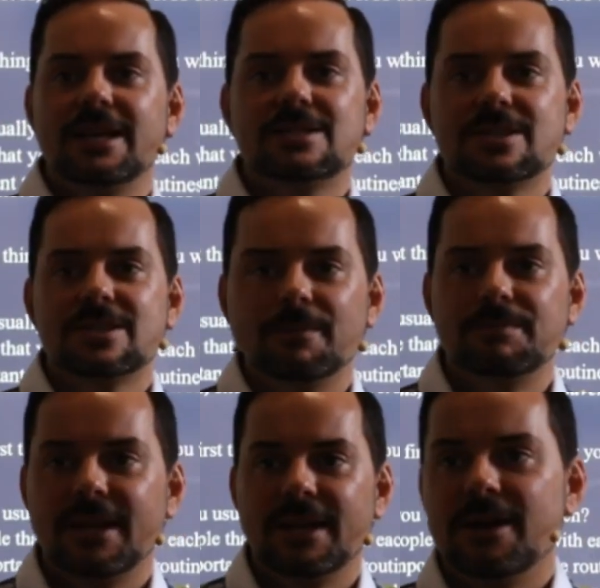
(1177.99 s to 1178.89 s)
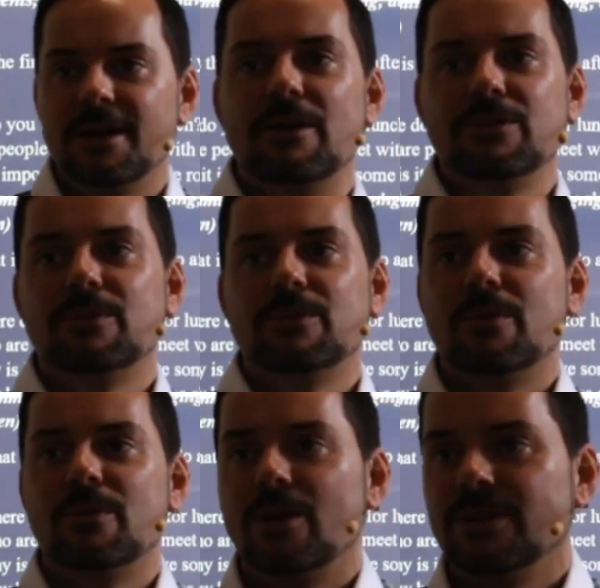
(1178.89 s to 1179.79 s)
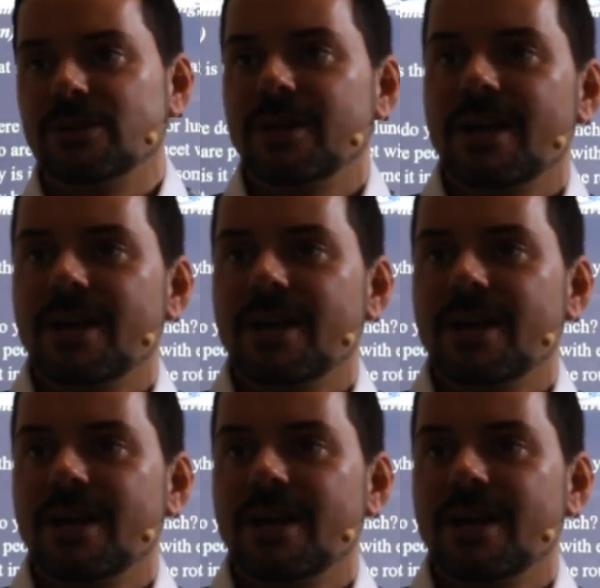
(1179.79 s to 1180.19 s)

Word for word: update about the world, and